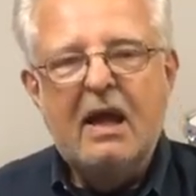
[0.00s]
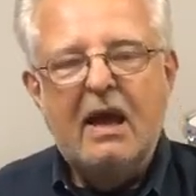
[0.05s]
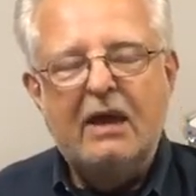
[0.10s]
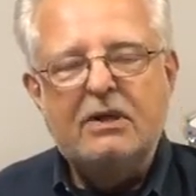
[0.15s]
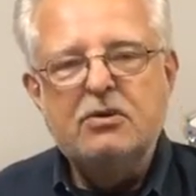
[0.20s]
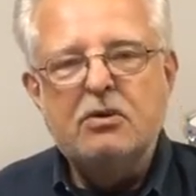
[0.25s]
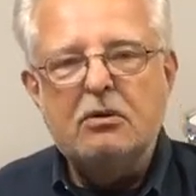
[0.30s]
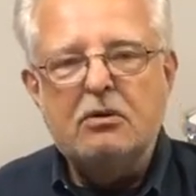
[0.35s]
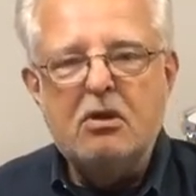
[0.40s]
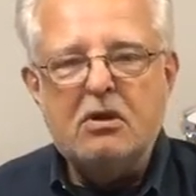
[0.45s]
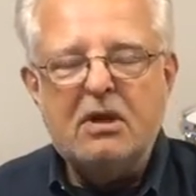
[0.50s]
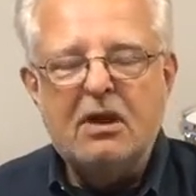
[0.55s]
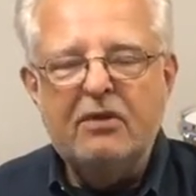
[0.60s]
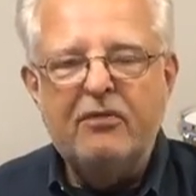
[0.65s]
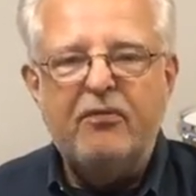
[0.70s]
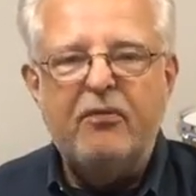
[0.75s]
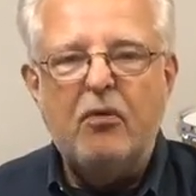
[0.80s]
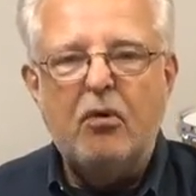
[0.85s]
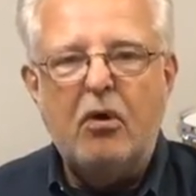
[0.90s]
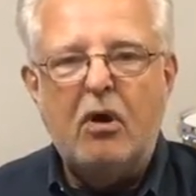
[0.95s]
and you're
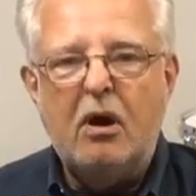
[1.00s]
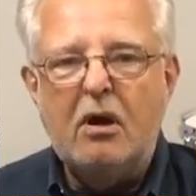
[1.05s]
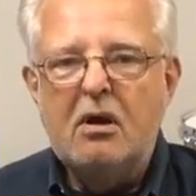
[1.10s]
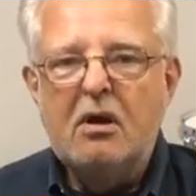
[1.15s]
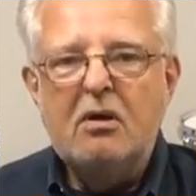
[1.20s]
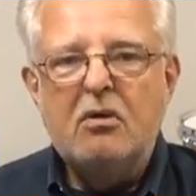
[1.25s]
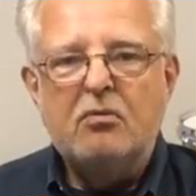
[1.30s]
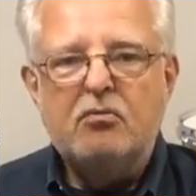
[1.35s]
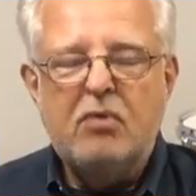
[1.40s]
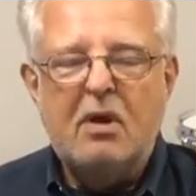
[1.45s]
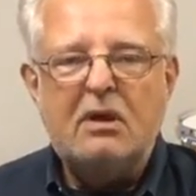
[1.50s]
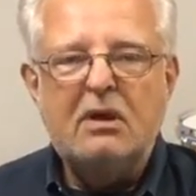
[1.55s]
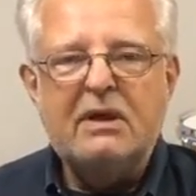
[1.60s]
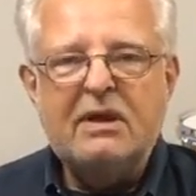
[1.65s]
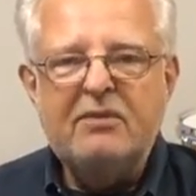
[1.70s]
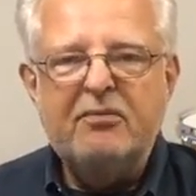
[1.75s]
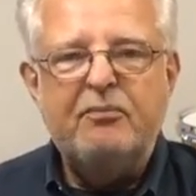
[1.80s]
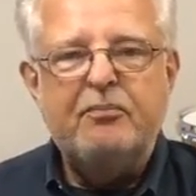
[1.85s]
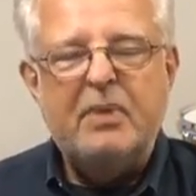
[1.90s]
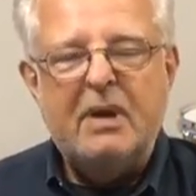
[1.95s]
looking for
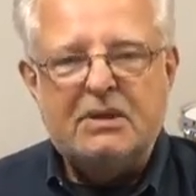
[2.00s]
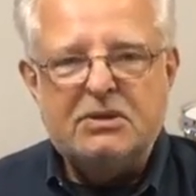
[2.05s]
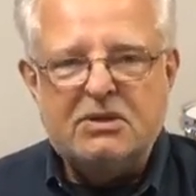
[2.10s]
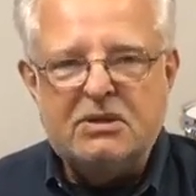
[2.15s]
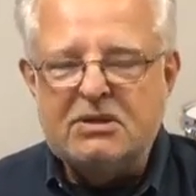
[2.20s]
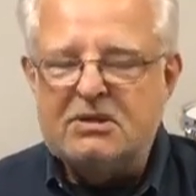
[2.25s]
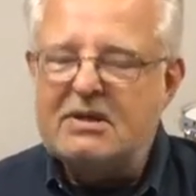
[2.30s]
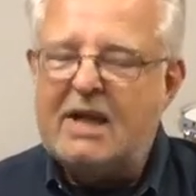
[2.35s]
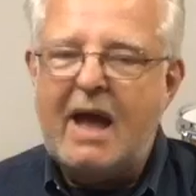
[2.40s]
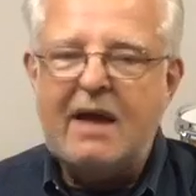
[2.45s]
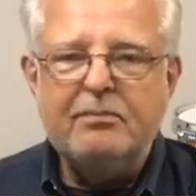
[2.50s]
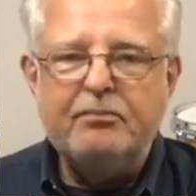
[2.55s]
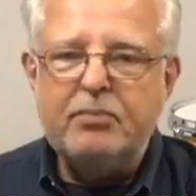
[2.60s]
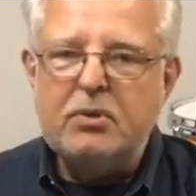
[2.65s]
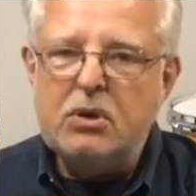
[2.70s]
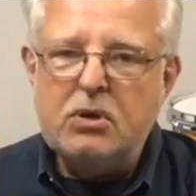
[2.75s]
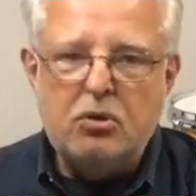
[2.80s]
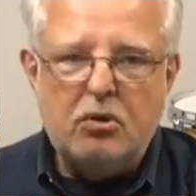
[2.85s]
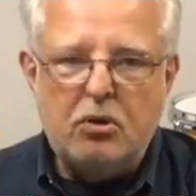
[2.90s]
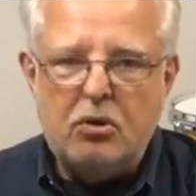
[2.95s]
relative pitches, not
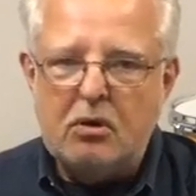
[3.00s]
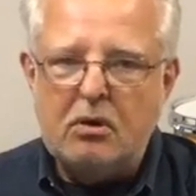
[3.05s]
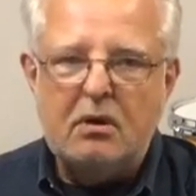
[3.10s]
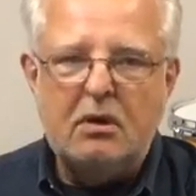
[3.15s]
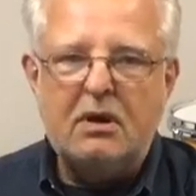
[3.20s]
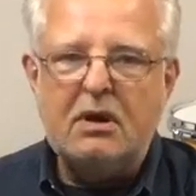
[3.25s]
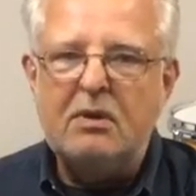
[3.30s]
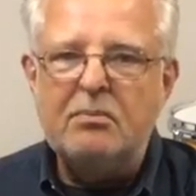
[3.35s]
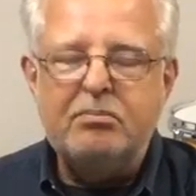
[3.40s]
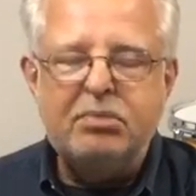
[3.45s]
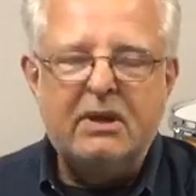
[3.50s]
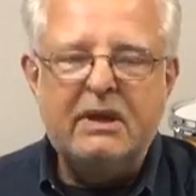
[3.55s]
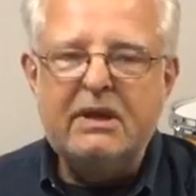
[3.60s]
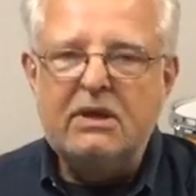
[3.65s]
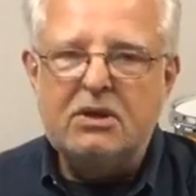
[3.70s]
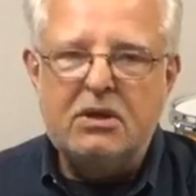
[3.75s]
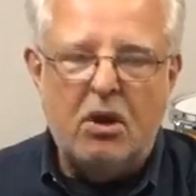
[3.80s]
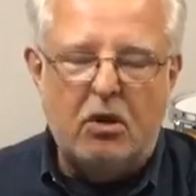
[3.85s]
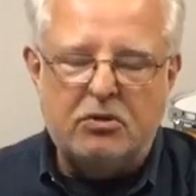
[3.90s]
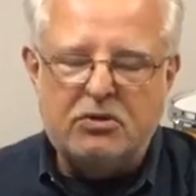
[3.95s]
pure,
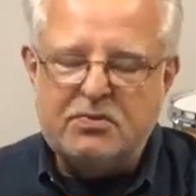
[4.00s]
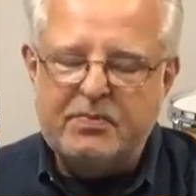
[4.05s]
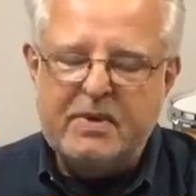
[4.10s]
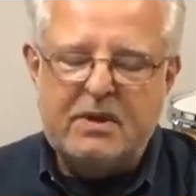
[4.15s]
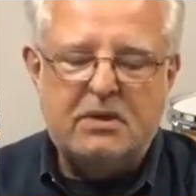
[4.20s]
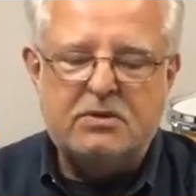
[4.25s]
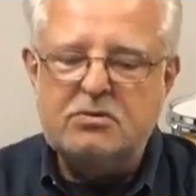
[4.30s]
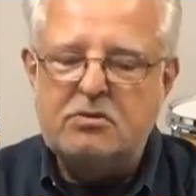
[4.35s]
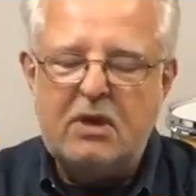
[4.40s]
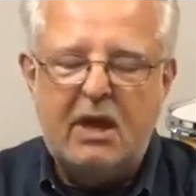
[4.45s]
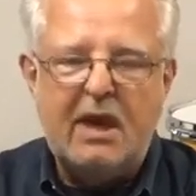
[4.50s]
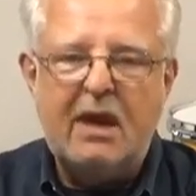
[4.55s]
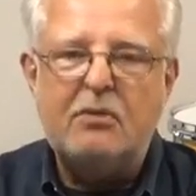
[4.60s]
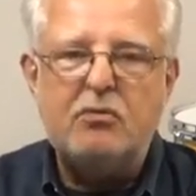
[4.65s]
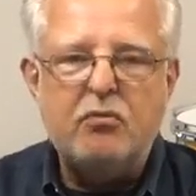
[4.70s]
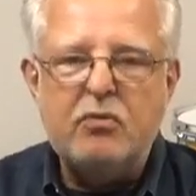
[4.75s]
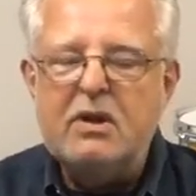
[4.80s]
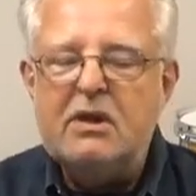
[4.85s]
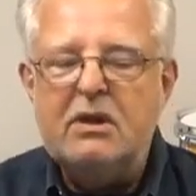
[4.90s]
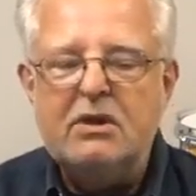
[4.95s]
complete notes, because you
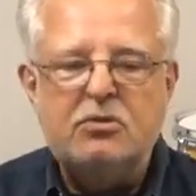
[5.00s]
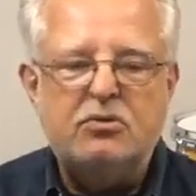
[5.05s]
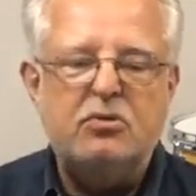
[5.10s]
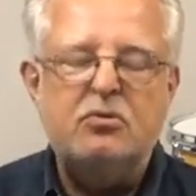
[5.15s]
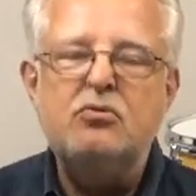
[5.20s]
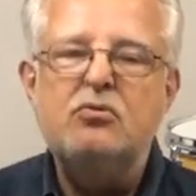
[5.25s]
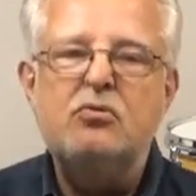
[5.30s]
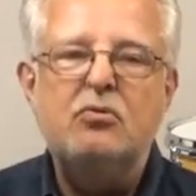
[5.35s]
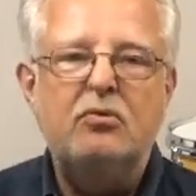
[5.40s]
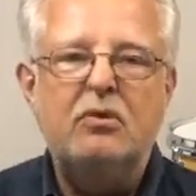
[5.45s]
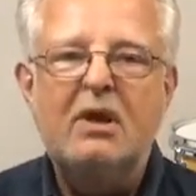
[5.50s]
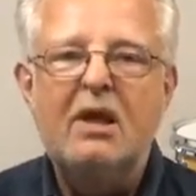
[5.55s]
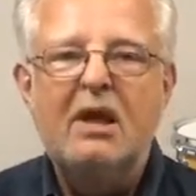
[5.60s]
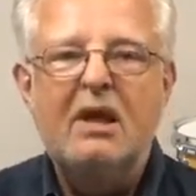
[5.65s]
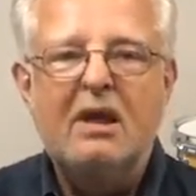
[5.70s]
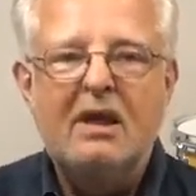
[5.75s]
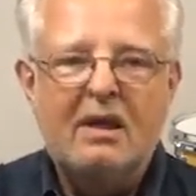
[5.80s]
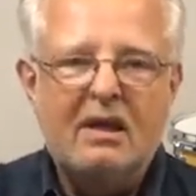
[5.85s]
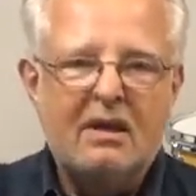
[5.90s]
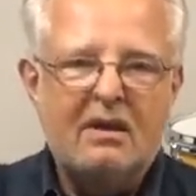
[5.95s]
can't really tune
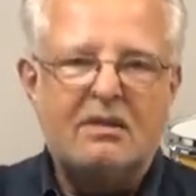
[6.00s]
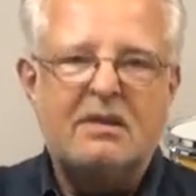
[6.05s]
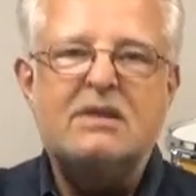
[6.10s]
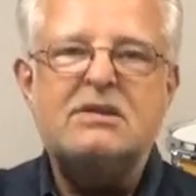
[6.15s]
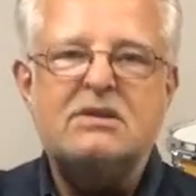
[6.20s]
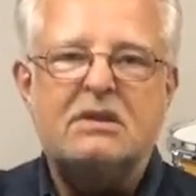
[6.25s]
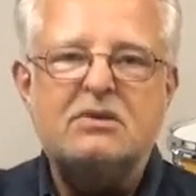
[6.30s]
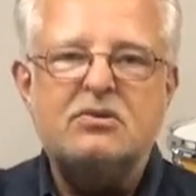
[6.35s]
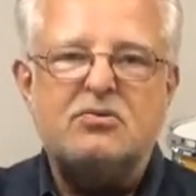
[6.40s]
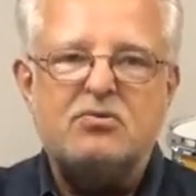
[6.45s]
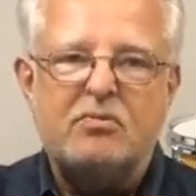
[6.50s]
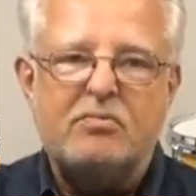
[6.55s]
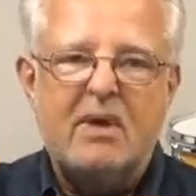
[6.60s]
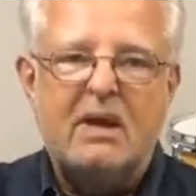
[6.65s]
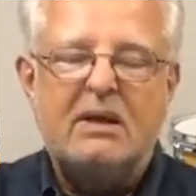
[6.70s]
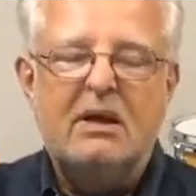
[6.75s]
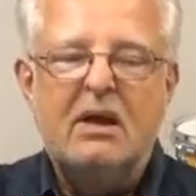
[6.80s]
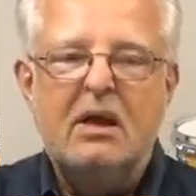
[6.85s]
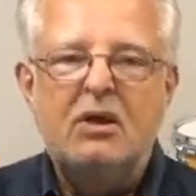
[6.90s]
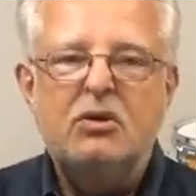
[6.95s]
this
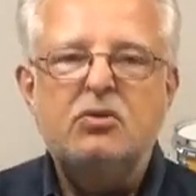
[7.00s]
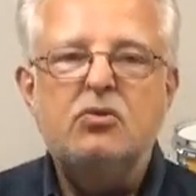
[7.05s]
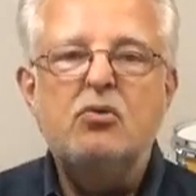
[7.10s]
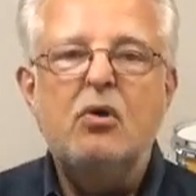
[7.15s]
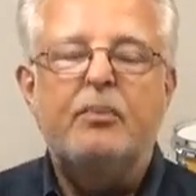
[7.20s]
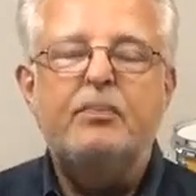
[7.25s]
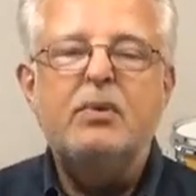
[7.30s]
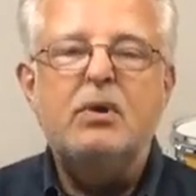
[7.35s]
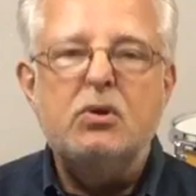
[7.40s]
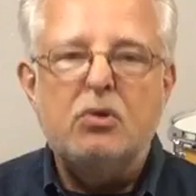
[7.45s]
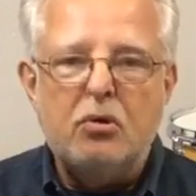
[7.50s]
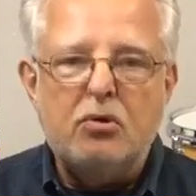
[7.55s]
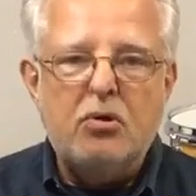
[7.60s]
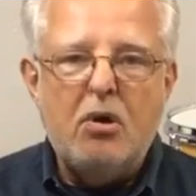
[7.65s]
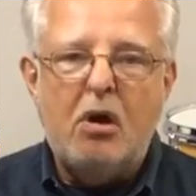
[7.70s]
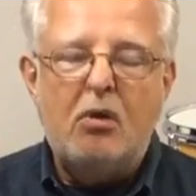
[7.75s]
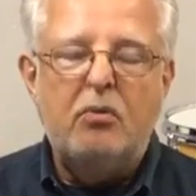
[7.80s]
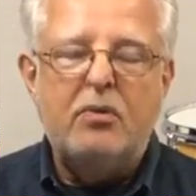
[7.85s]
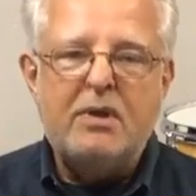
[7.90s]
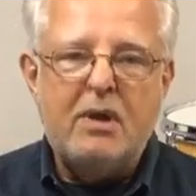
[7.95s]
instrument to a pure
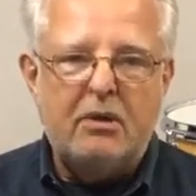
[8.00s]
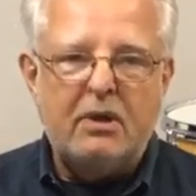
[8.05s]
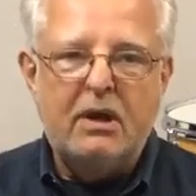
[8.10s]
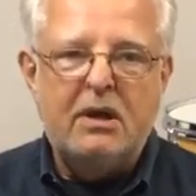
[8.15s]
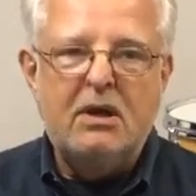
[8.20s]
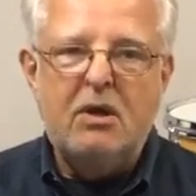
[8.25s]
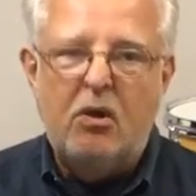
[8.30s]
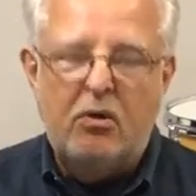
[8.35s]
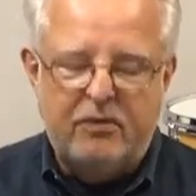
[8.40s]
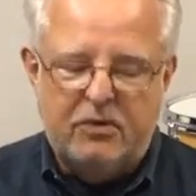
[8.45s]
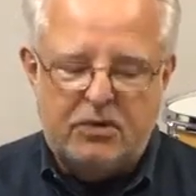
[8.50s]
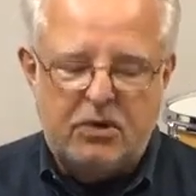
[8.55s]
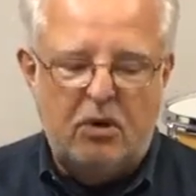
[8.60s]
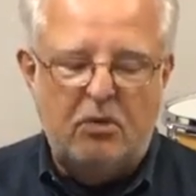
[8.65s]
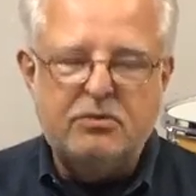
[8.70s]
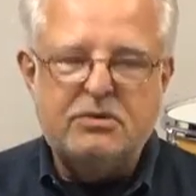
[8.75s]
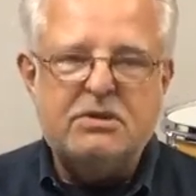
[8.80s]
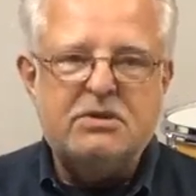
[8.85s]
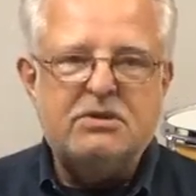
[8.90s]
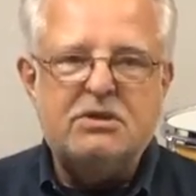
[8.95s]
note without any
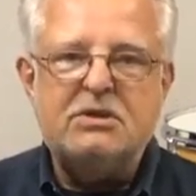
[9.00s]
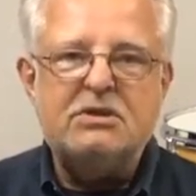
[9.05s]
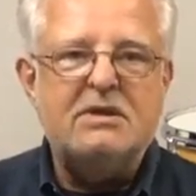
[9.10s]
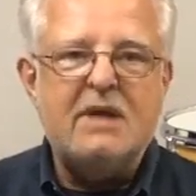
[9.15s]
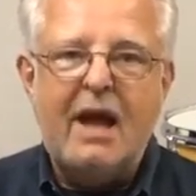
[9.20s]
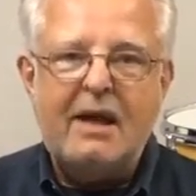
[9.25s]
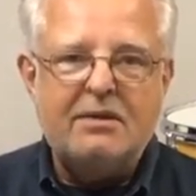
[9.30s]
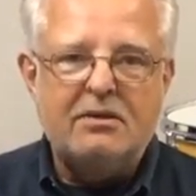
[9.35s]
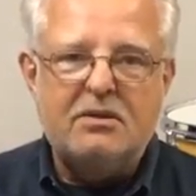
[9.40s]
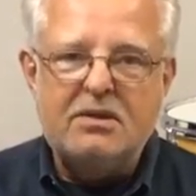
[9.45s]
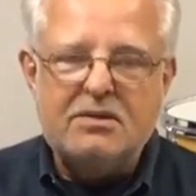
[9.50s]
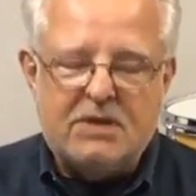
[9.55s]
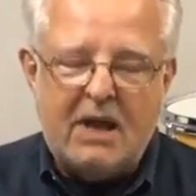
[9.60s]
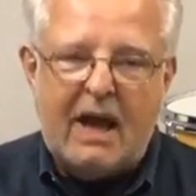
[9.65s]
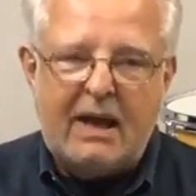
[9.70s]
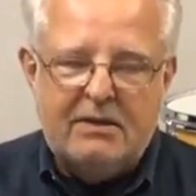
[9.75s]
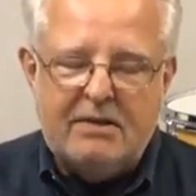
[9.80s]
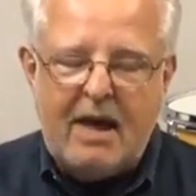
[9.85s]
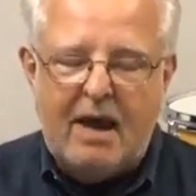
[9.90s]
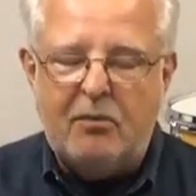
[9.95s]
overtones. It's just not
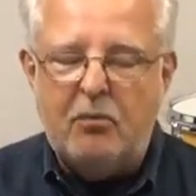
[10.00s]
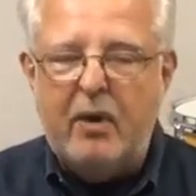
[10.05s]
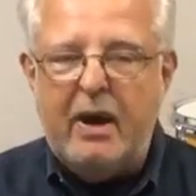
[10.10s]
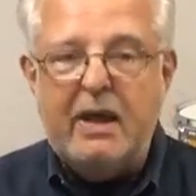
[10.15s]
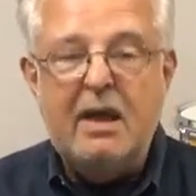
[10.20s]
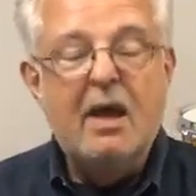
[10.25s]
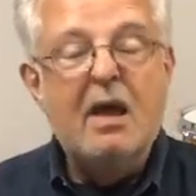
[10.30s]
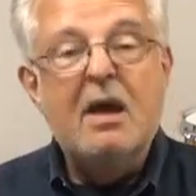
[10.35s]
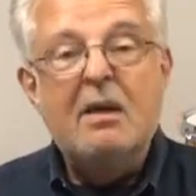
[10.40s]
designed that way.